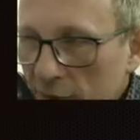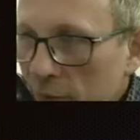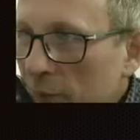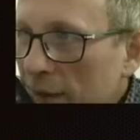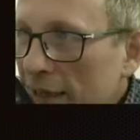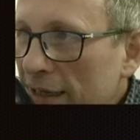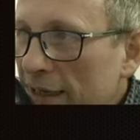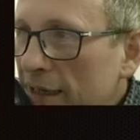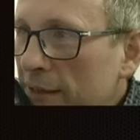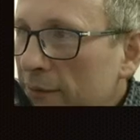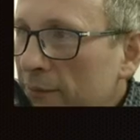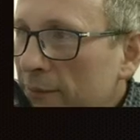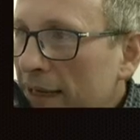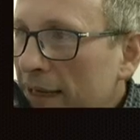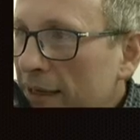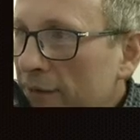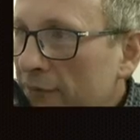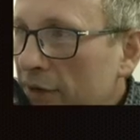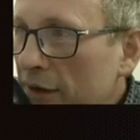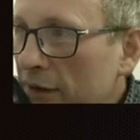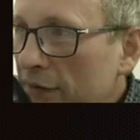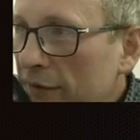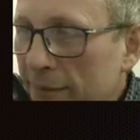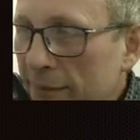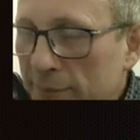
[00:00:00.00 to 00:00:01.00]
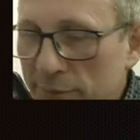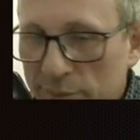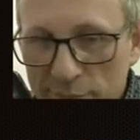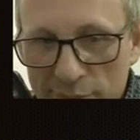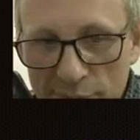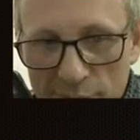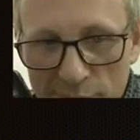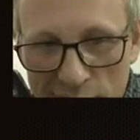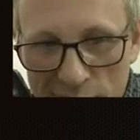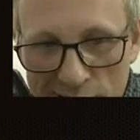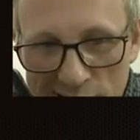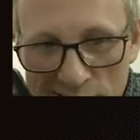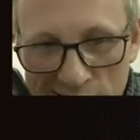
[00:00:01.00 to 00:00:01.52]
we can make very
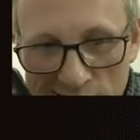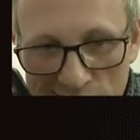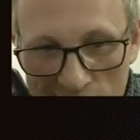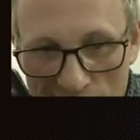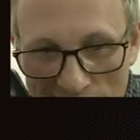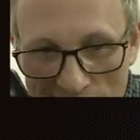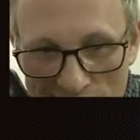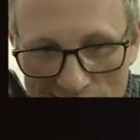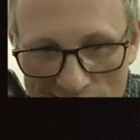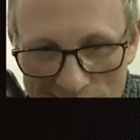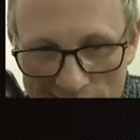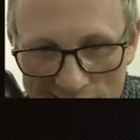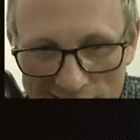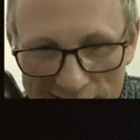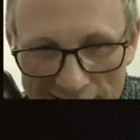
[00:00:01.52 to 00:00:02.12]
precise